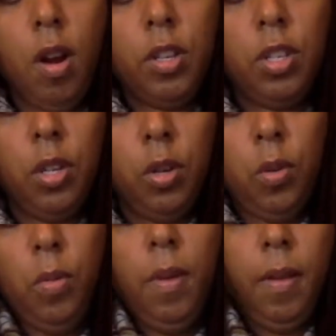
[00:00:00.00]
to
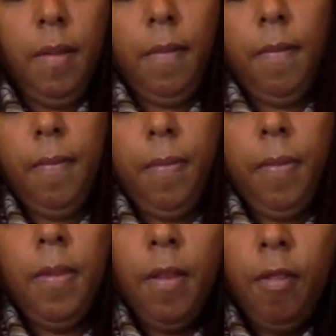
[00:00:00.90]

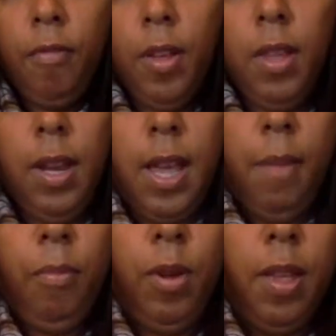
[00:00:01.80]
fill it up
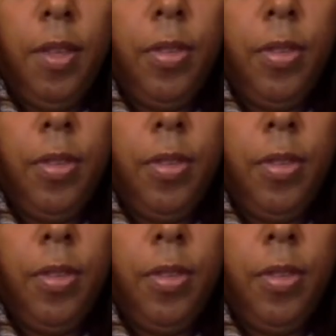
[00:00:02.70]
with